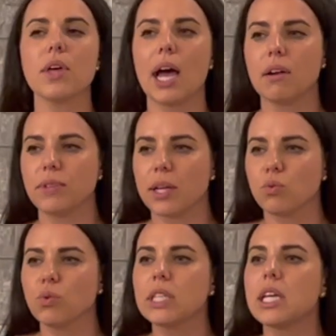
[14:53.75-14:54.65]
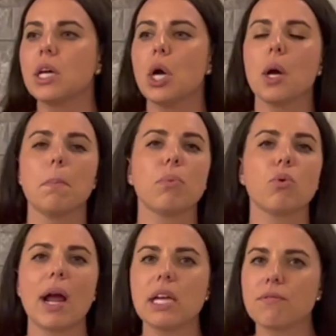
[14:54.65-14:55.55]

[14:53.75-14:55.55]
that have like really bright,